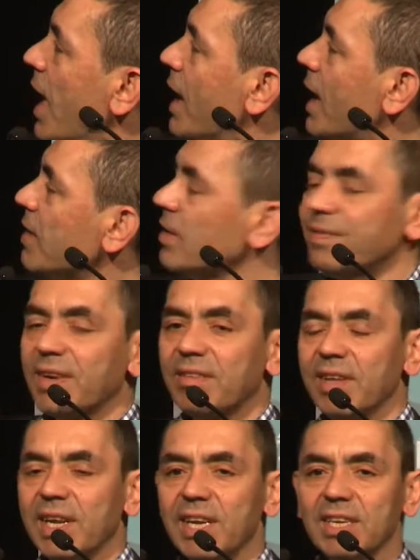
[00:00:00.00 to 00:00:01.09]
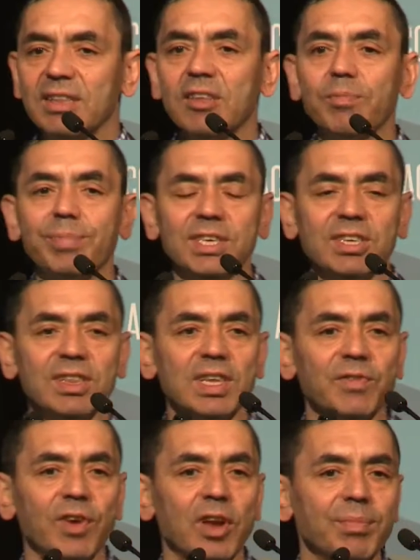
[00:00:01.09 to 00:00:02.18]
After vaccination, this patient
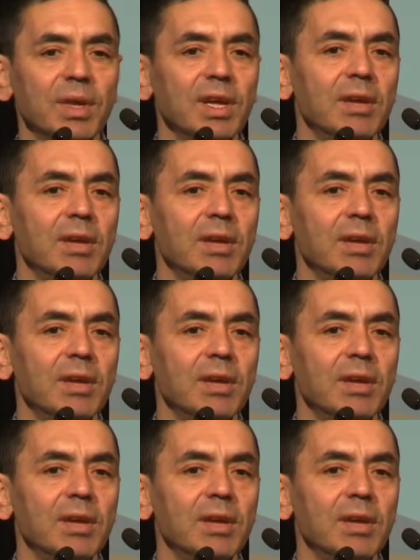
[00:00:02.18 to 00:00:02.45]
developed